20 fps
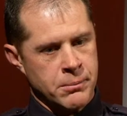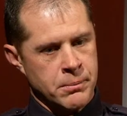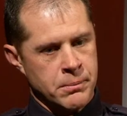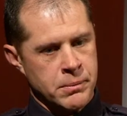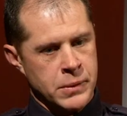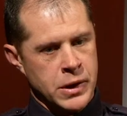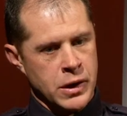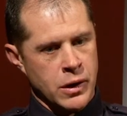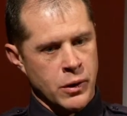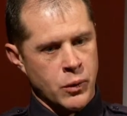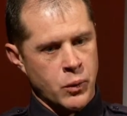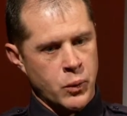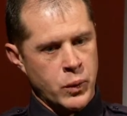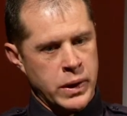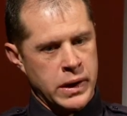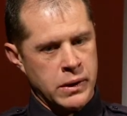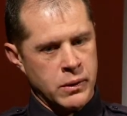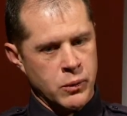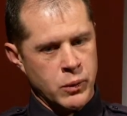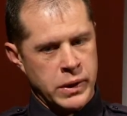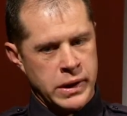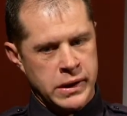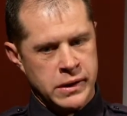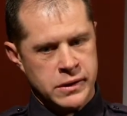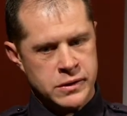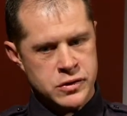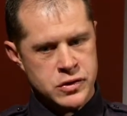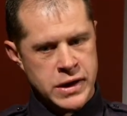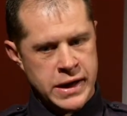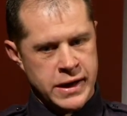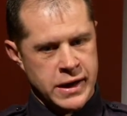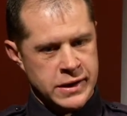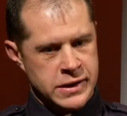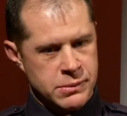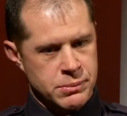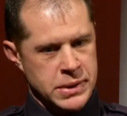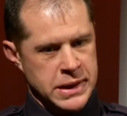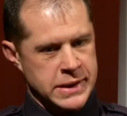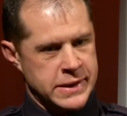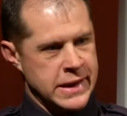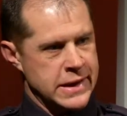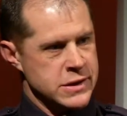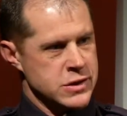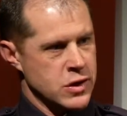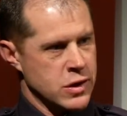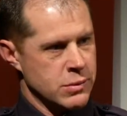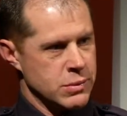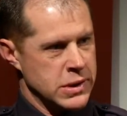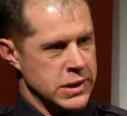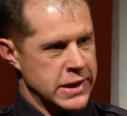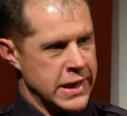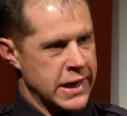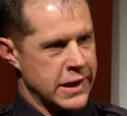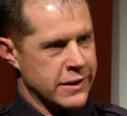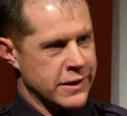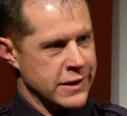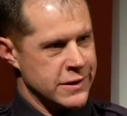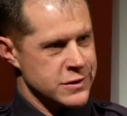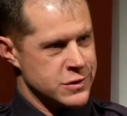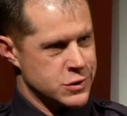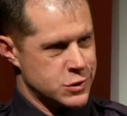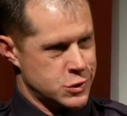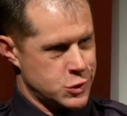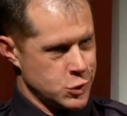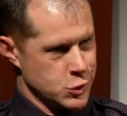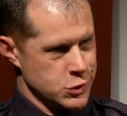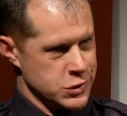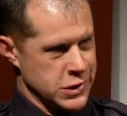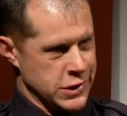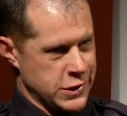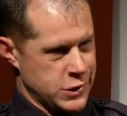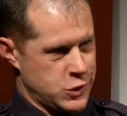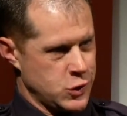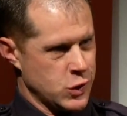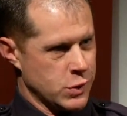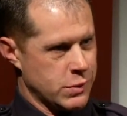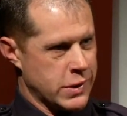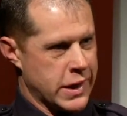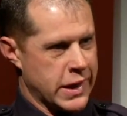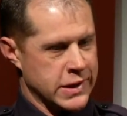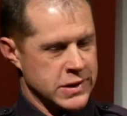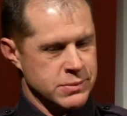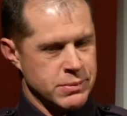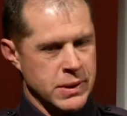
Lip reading: you know, we try not to beat that term to death as tools in the toolbox,